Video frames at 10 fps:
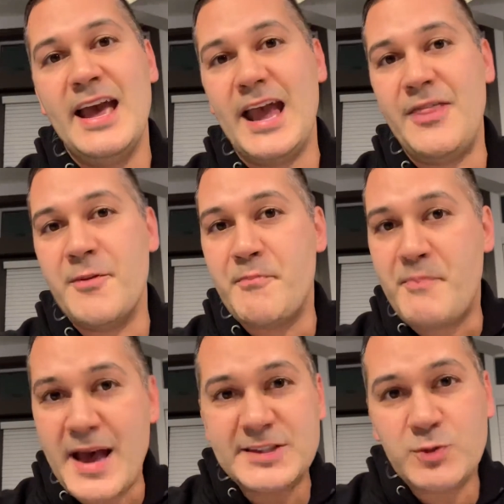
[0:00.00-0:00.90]
And the
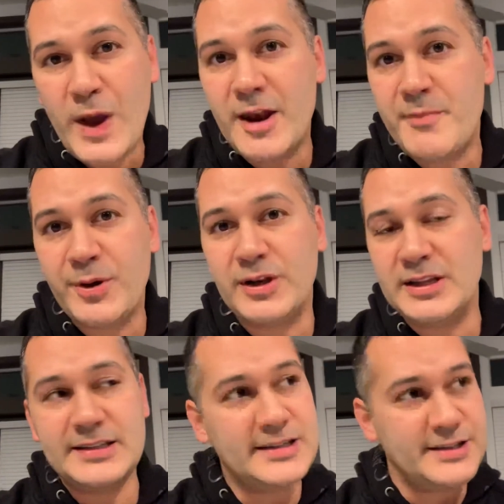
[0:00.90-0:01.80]
best way to build a
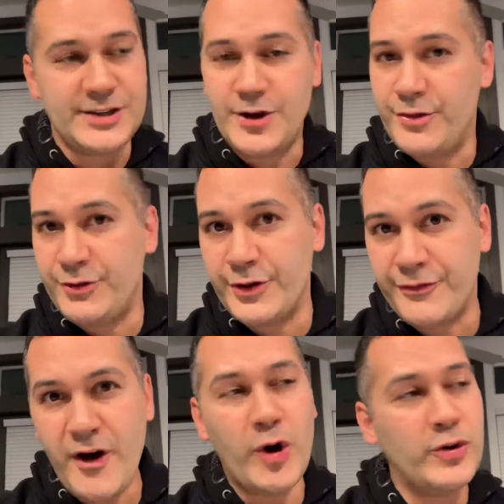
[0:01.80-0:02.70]
list is to go through your
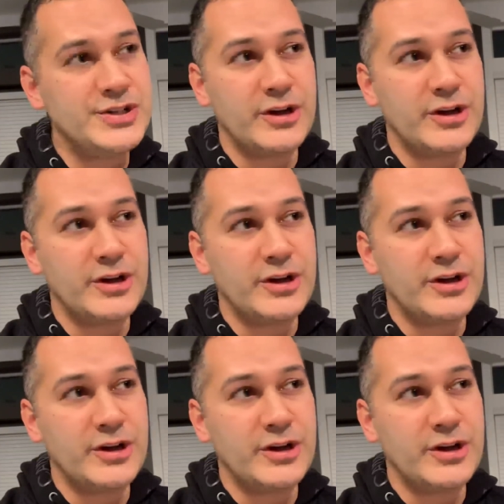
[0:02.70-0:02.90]
phone,